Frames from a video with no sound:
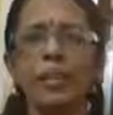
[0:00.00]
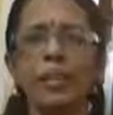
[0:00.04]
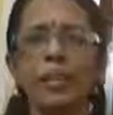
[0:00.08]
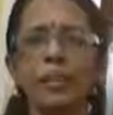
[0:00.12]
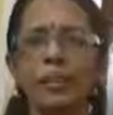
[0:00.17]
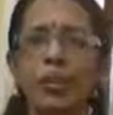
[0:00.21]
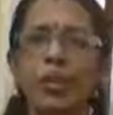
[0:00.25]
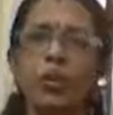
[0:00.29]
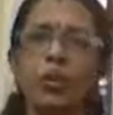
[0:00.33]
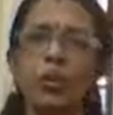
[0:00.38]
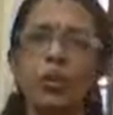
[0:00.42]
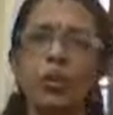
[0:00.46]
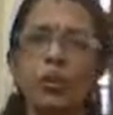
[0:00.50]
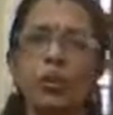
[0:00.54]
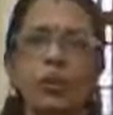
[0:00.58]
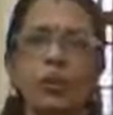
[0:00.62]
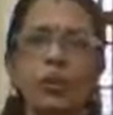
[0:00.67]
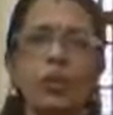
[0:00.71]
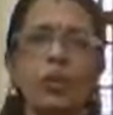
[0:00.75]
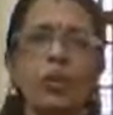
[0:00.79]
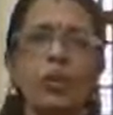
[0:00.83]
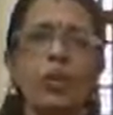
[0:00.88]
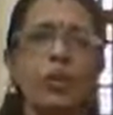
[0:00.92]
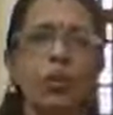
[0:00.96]
So
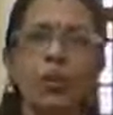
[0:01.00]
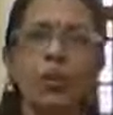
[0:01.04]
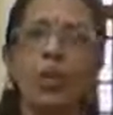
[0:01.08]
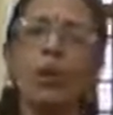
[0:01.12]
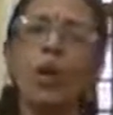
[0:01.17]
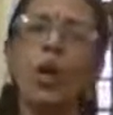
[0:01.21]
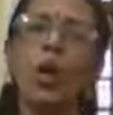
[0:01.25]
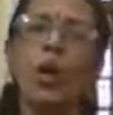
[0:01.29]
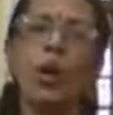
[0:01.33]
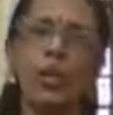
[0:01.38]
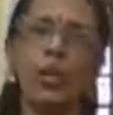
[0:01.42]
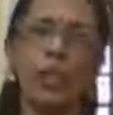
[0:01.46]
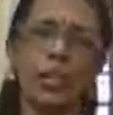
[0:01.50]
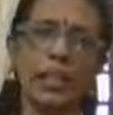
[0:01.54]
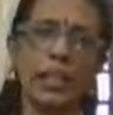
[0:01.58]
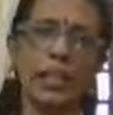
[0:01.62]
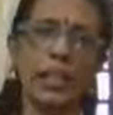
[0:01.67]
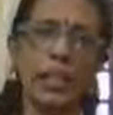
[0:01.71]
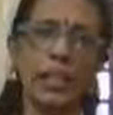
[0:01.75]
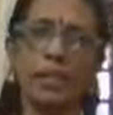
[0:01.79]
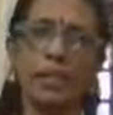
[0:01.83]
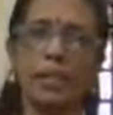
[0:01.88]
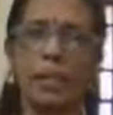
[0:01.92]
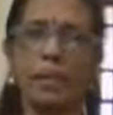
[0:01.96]
you go through all these
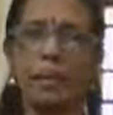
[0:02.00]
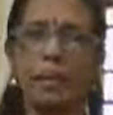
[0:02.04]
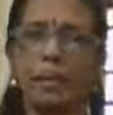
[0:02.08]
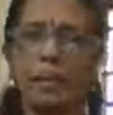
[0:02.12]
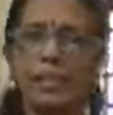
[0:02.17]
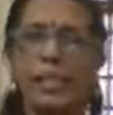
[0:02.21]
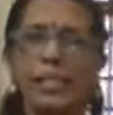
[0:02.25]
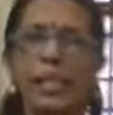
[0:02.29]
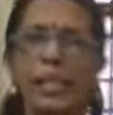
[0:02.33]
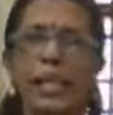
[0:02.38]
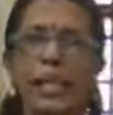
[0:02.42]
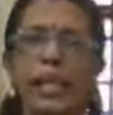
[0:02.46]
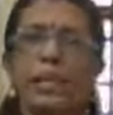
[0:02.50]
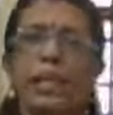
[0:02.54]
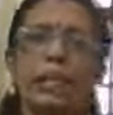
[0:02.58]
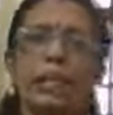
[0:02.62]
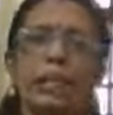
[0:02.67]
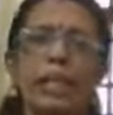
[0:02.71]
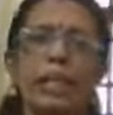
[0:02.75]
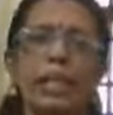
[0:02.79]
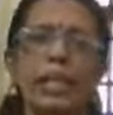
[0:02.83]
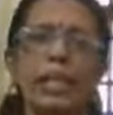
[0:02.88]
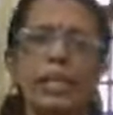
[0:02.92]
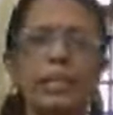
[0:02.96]
examples and you
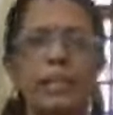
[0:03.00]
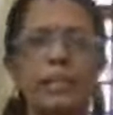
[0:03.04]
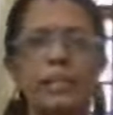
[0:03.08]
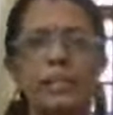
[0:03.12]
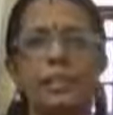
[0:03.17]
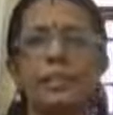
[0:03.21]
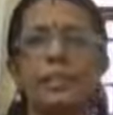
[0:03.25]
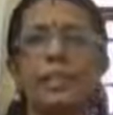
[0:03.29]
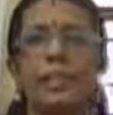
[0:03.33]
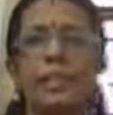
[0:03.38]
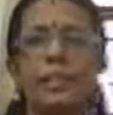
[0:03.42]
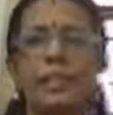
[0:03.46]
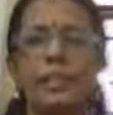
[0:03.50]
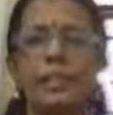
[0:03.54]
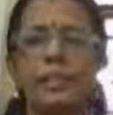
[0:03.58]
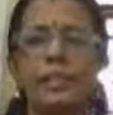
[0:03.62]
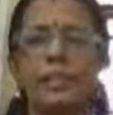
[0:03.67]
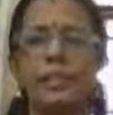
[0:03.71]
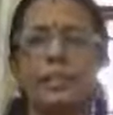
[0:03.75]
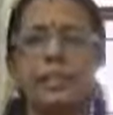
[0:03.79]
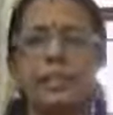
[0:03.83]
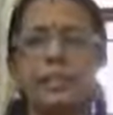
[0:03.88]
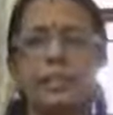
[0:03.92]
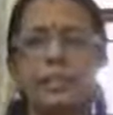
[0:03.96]
will get
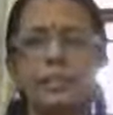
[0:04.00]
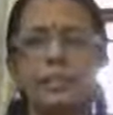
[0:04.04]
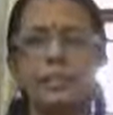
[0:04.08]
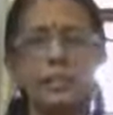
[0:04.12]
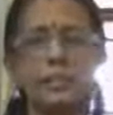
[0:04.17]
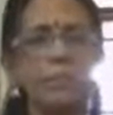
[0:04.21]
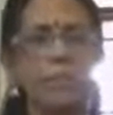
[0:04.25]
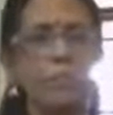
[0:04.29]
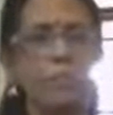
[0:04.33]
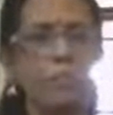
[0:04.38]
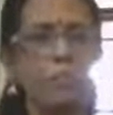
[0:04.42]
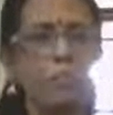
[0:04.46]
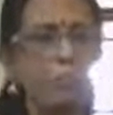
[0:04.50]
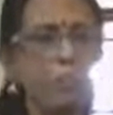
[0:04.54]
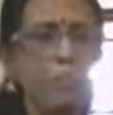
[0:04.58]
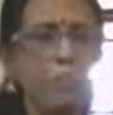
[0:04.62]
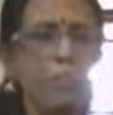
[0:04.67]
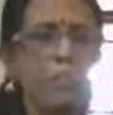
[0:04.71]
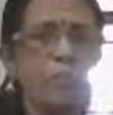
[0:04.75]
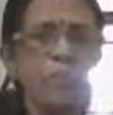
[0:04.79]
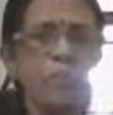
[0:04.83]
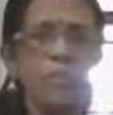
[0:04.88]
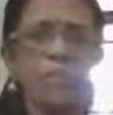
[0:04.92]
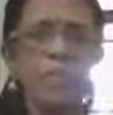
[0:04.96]
a number
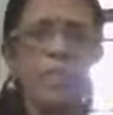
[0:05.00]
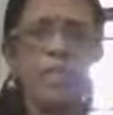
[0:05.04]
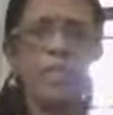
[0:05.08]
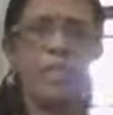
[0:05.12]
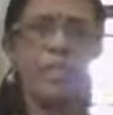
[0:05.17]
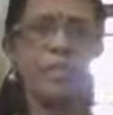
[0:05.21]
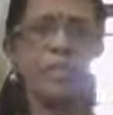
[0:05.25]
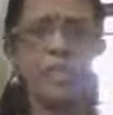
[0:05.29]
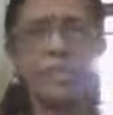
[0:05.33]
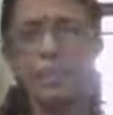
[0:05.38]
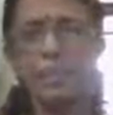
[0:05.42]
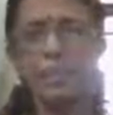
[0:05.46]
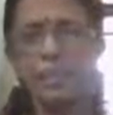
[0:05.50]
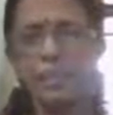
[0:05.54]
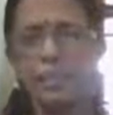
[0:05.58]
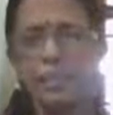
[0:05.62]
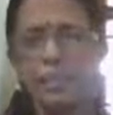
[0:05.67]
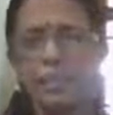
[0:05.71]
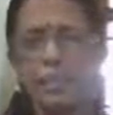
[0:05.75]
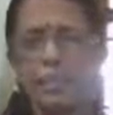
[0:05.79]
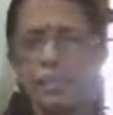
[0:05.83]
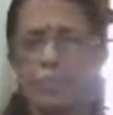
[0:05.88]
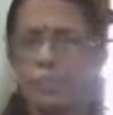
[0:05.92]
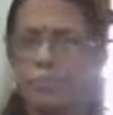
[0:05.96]
of questions
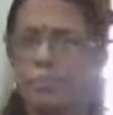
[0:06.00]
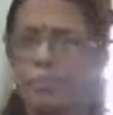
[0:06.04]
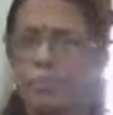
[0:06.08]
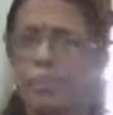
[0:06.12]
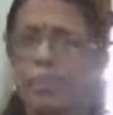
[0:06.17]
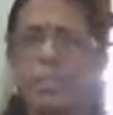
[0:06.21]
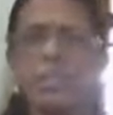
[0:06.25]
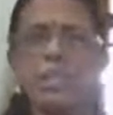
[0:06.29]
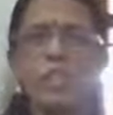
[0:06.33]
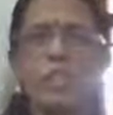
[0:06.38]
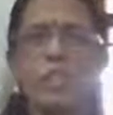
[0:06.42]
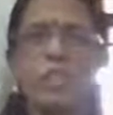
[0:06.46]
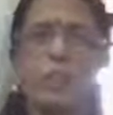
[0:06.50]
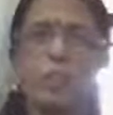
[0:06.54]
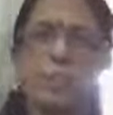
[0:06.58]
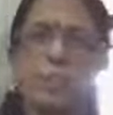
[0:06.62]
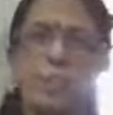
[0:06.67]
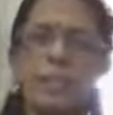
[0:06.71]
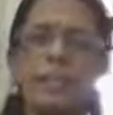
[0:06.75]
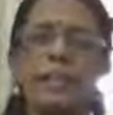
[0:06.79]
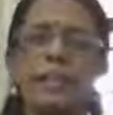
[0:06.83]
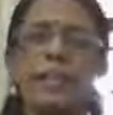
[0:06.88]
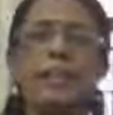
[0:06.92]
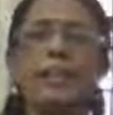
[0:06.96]
from this
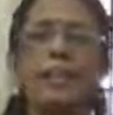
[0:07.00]
topic,